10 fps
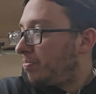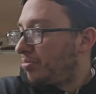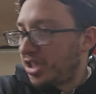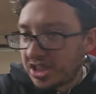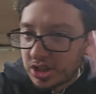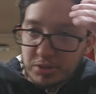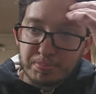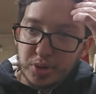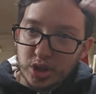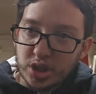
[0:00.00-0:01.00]
But this is
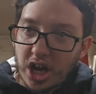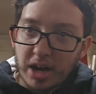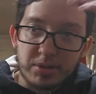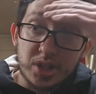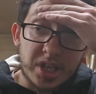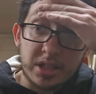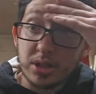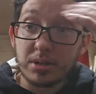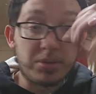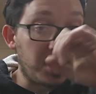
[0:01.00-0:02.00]
just common sense
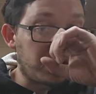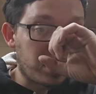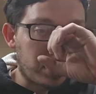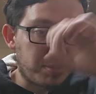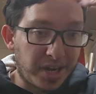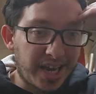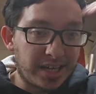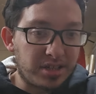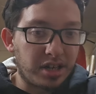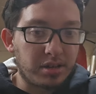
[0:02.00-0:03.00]
to me. It's my
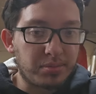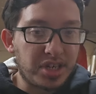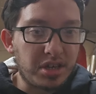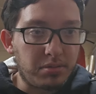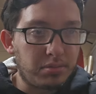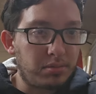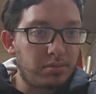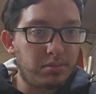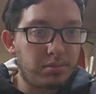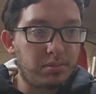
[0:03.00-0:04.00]
head telling me,
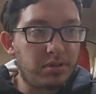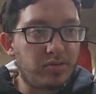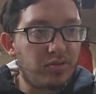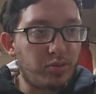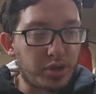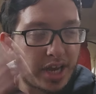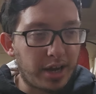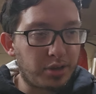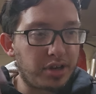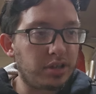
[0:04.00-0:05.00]
with how
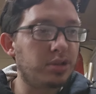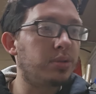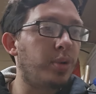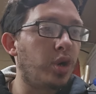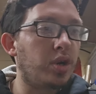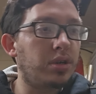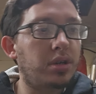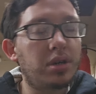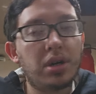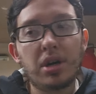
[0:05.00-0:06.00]
things work,
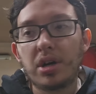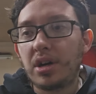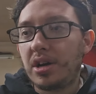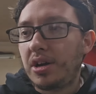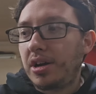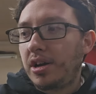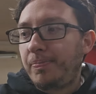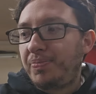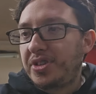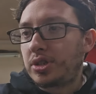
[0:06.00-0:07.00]

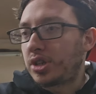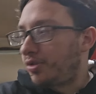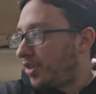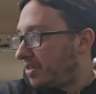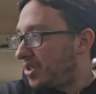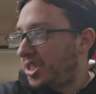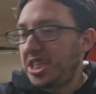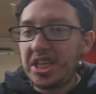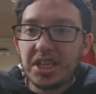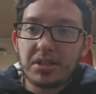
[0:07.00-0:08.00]
stuff I've
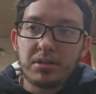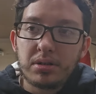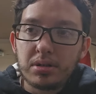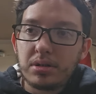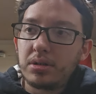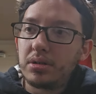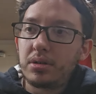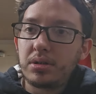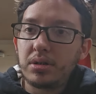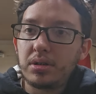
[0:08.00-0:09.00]
seen,
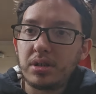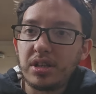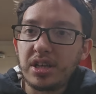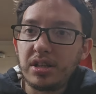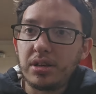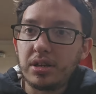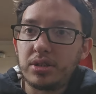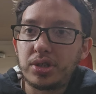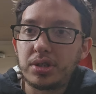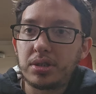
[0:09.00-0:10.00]

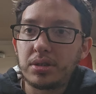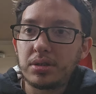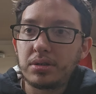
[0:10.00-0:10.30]
it's